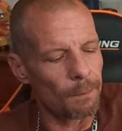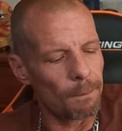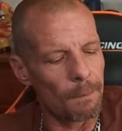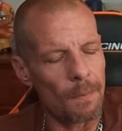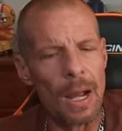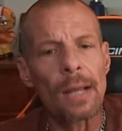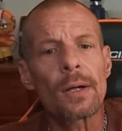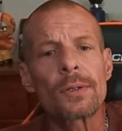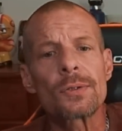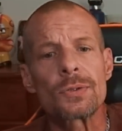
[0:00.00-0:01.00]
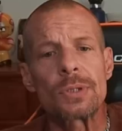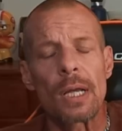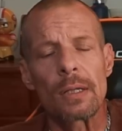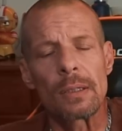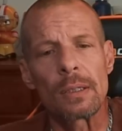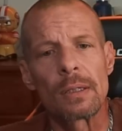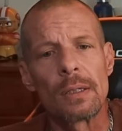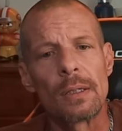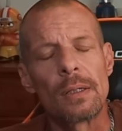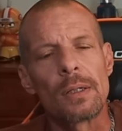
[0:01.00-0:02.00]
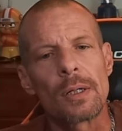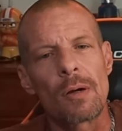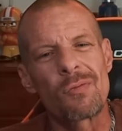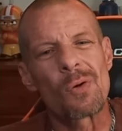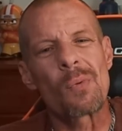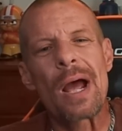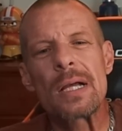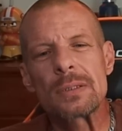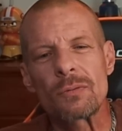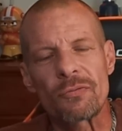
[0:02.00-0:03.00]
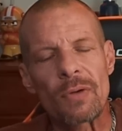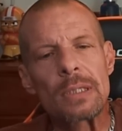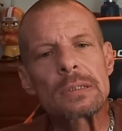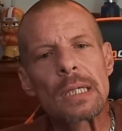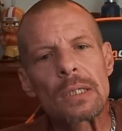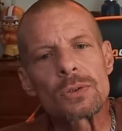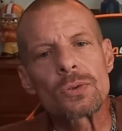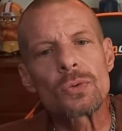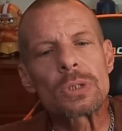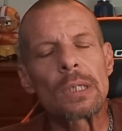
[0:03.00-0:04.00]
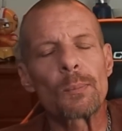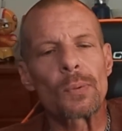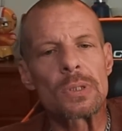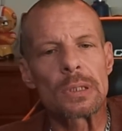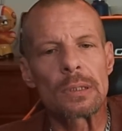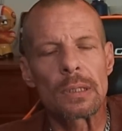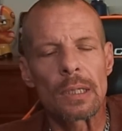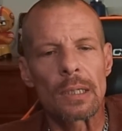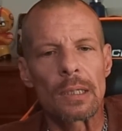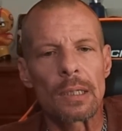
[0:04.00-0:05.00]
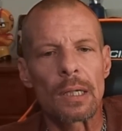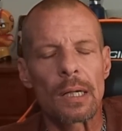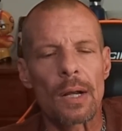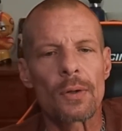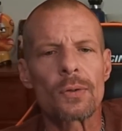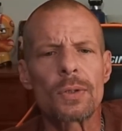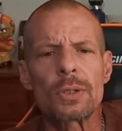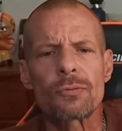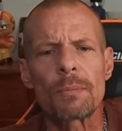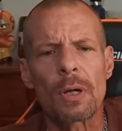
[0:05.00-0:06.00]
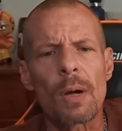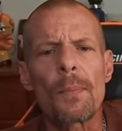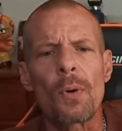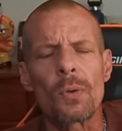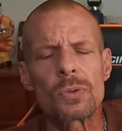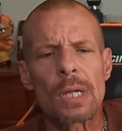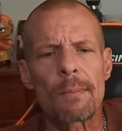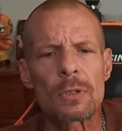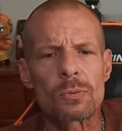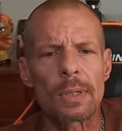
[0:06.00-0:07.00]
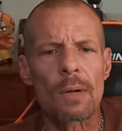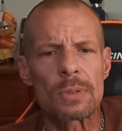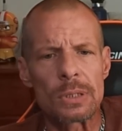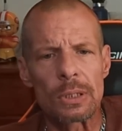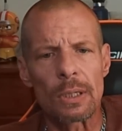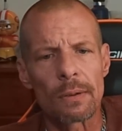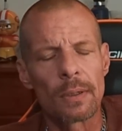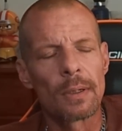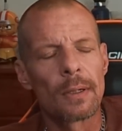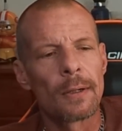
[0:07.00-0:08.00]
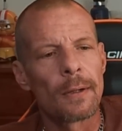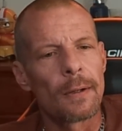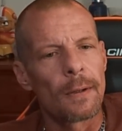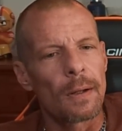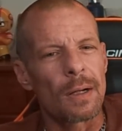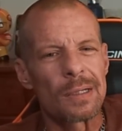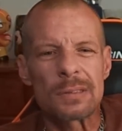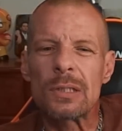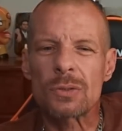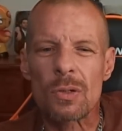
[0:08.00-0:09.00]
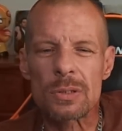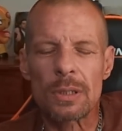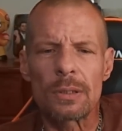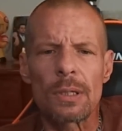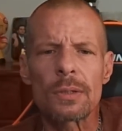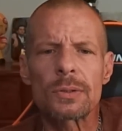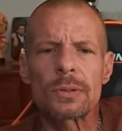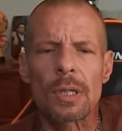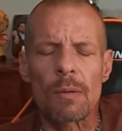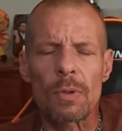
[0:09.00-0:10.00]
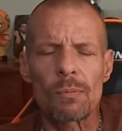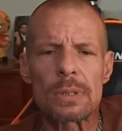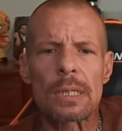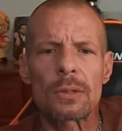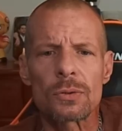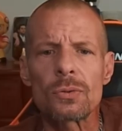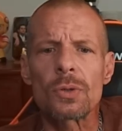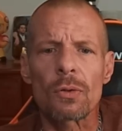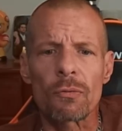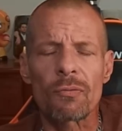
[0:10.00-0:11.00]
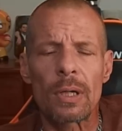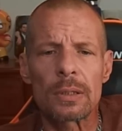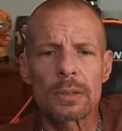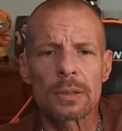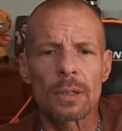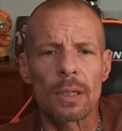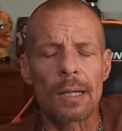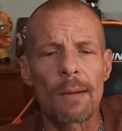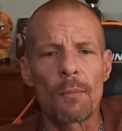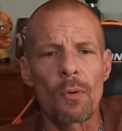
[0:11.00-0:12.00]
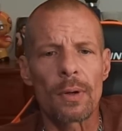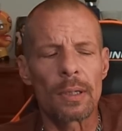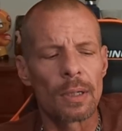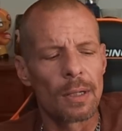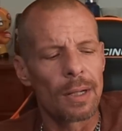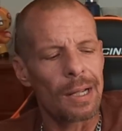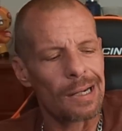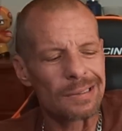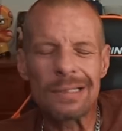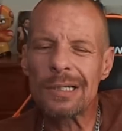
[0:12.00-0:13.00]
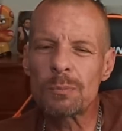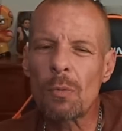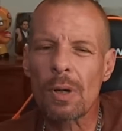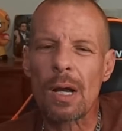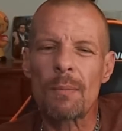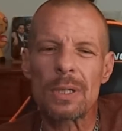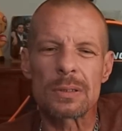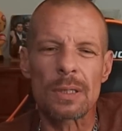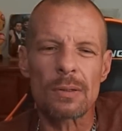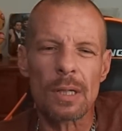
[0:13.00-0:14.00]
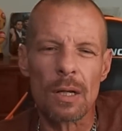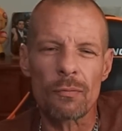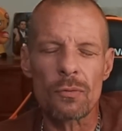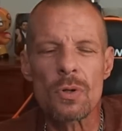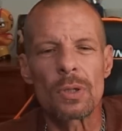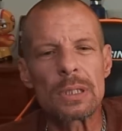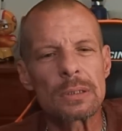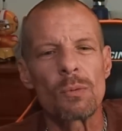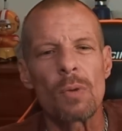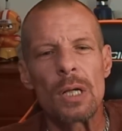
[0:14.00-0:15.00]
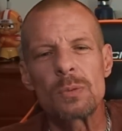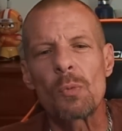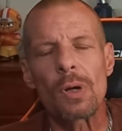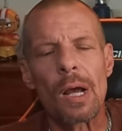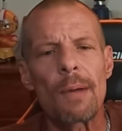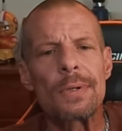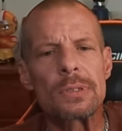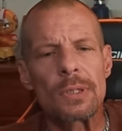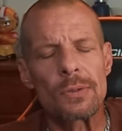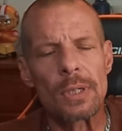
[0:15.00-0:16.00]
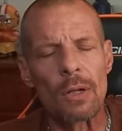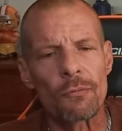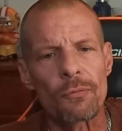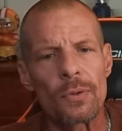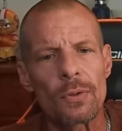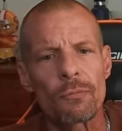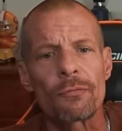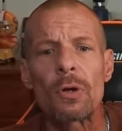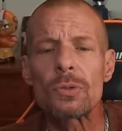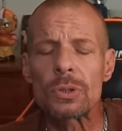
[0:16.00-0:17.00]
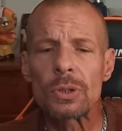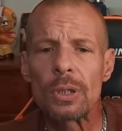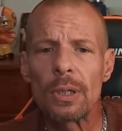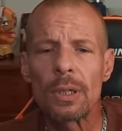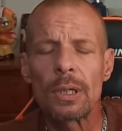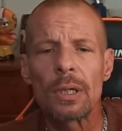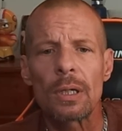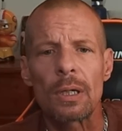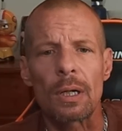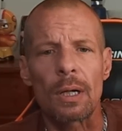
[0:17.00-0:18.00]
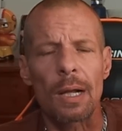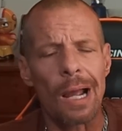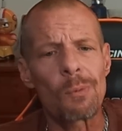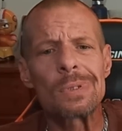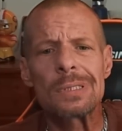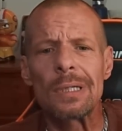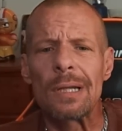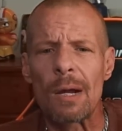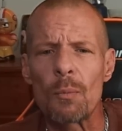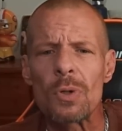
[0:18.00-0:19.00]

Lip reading: My understanding of the rise of face tattoos in prison, and I heard this from a couple old timers when I was in there, because they started seeing youngsters come in with tattoos on their face a lot more, and I think that's more common in Southern California, or at least it was more common in Southern California first. I would see a lot more